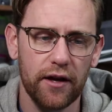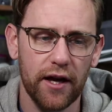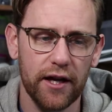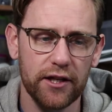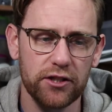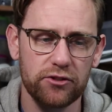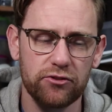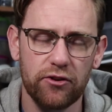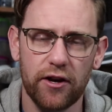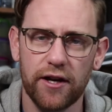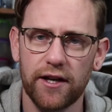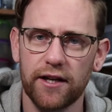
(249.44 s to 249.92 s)

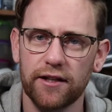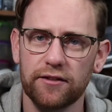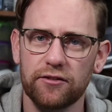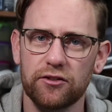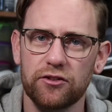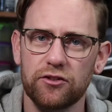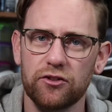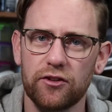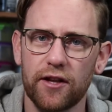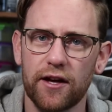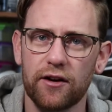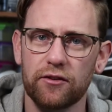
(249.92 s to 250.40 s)
and training
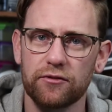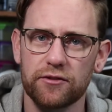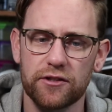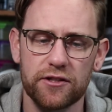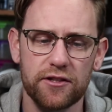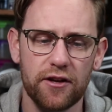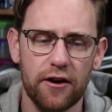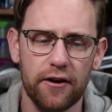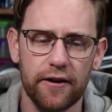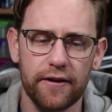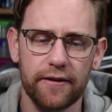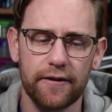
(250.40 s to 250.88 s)
to do that on
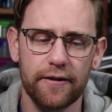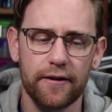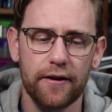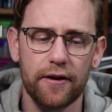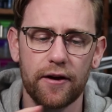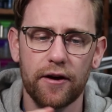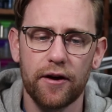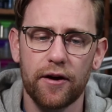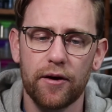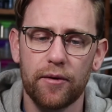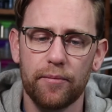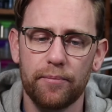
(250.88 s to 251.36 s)
site.
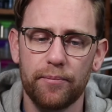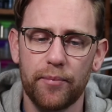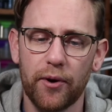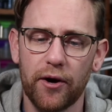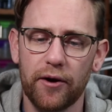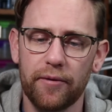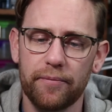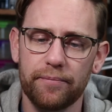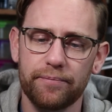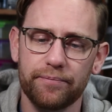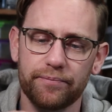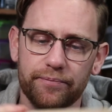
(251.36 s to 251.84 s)

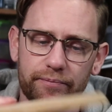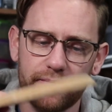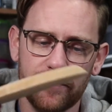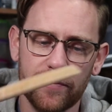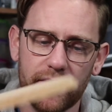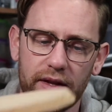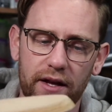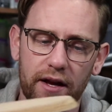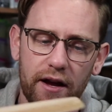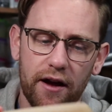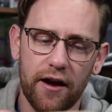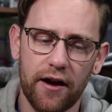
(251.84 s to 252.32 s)
But
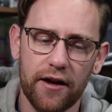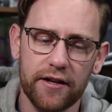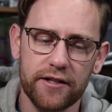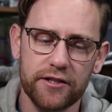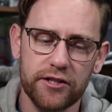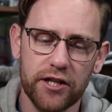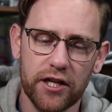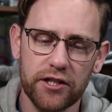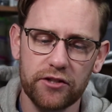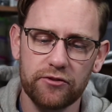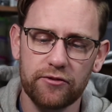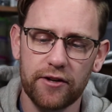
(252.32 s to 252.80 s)

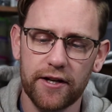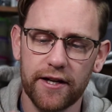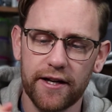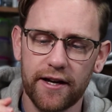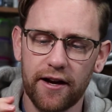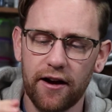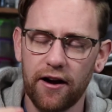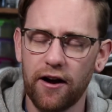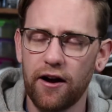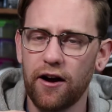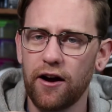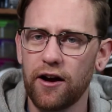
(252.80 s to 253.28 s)

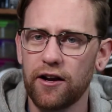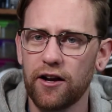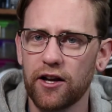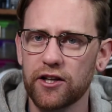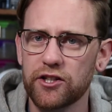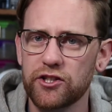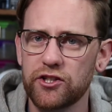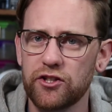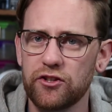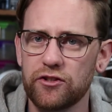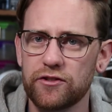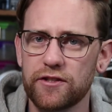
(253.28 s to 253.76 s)
generally I
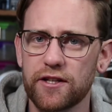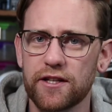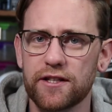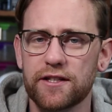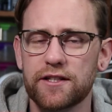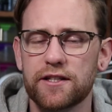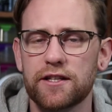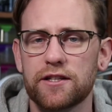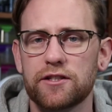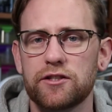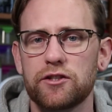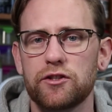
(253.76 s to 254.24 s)
like to use this
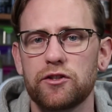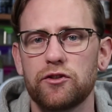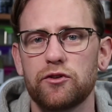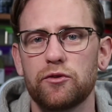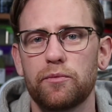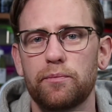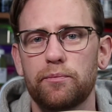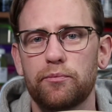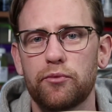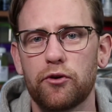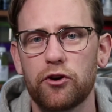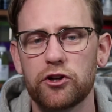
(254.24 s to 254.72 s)
because
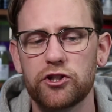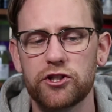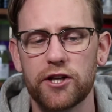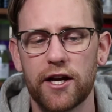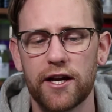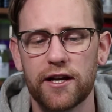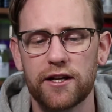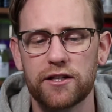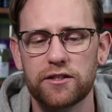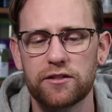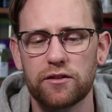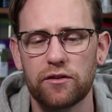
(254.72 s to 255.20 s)
your
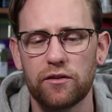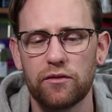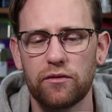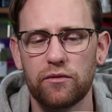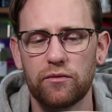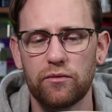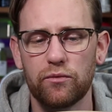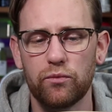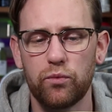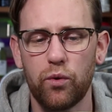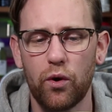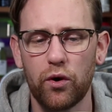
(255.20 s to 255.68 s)
projects
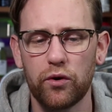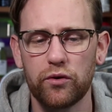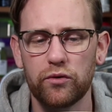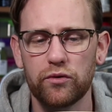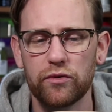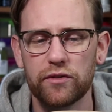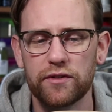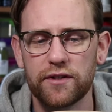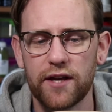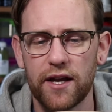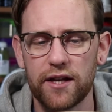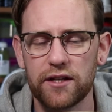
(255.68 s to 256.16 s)

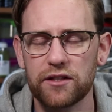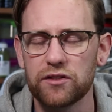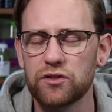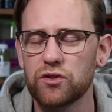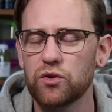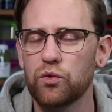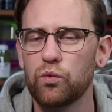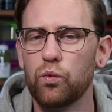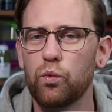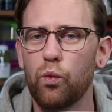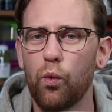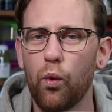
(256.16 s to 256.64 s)
won't tend
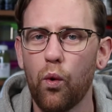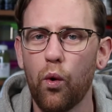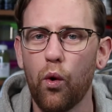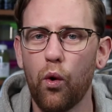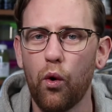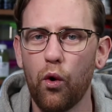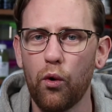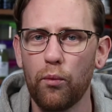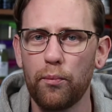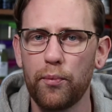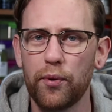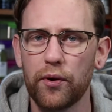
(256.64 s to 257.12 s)
to
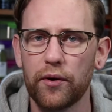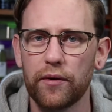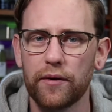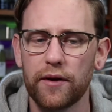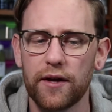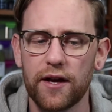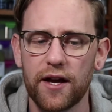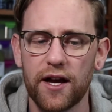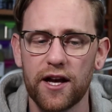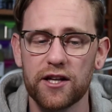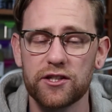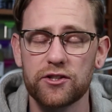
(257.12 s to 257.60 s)
warp.
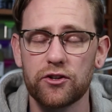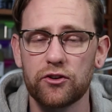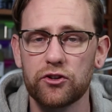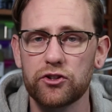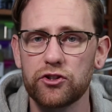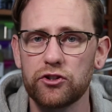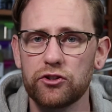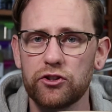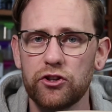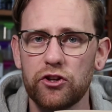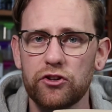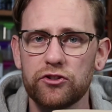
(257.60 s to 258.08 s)
As long
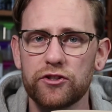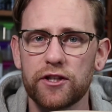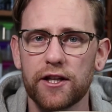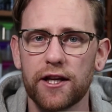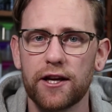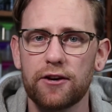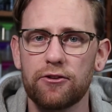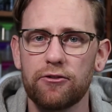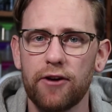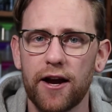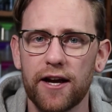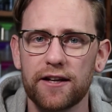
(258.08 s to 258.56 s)
as you're
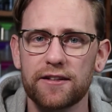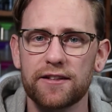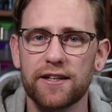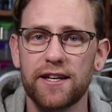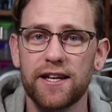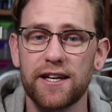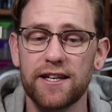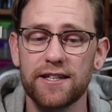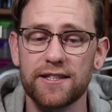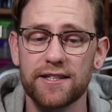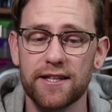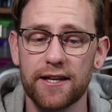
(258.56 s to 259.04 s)
using the correct
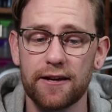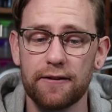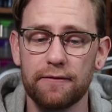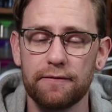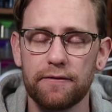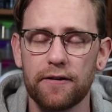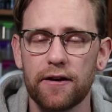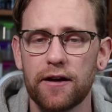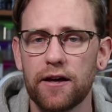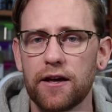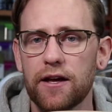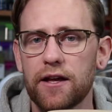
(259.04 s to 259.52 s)

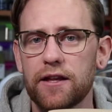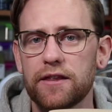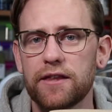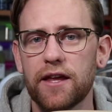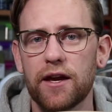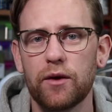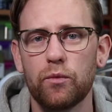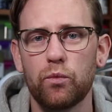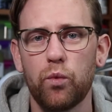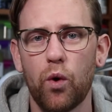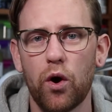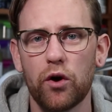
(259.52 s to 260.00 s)
adhesive,
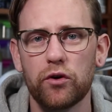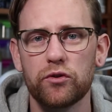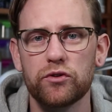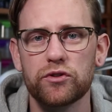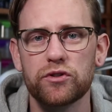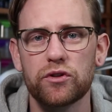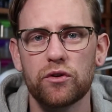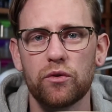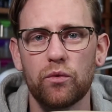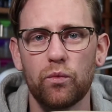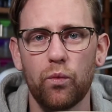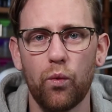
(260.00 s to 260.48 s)
they
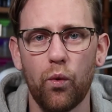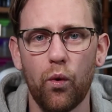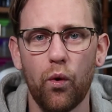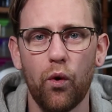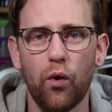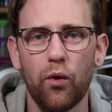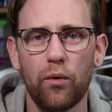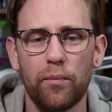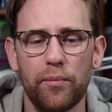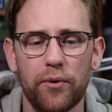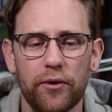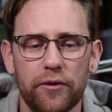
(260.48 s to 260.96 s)
won't
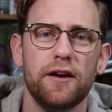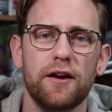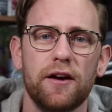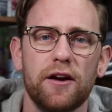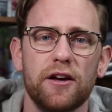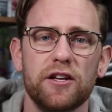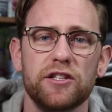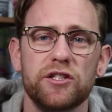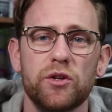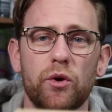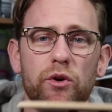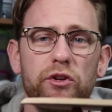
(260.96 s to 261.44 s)
warp.
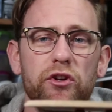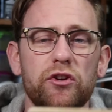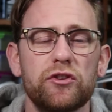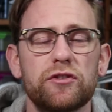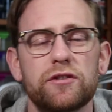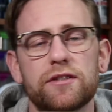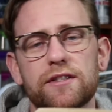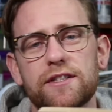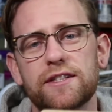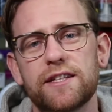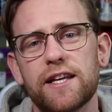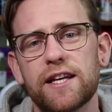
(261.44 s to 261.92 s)
So I
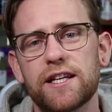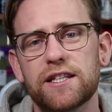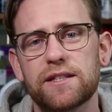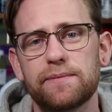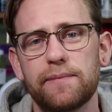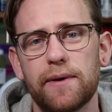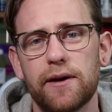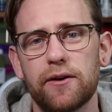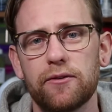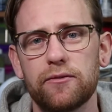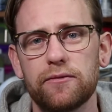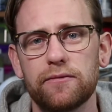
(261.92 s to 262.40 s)
use the
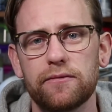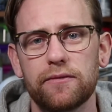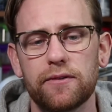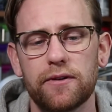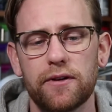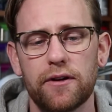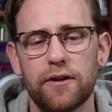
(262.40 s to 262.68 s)
6mm